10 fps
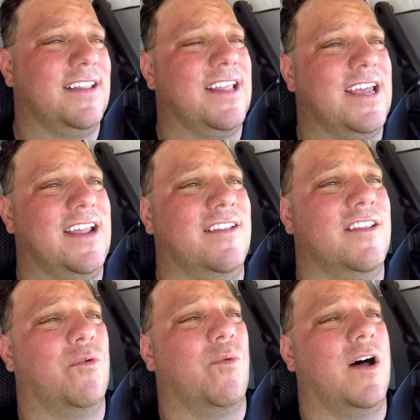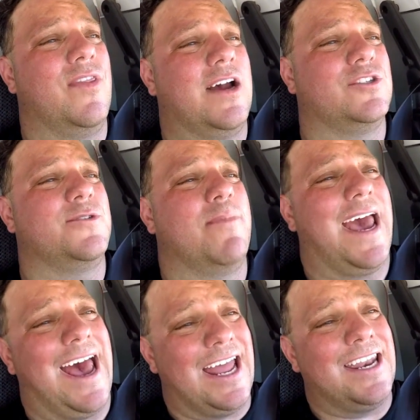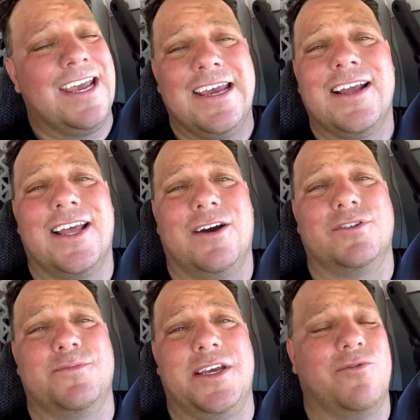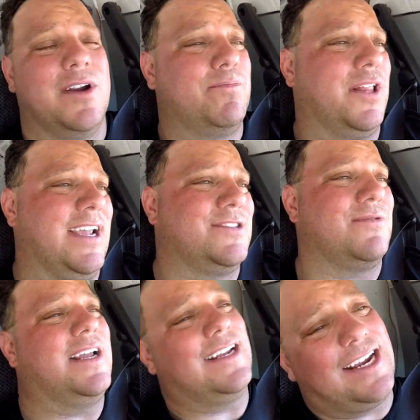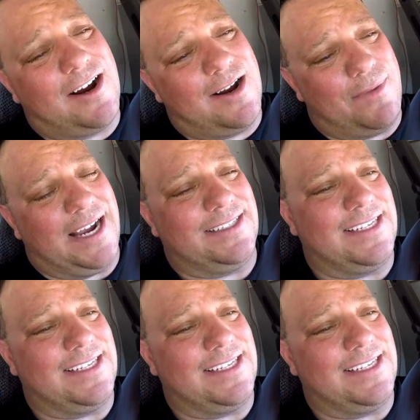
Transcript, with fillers: And then the one that was bad, that was being replaced, we had to carry back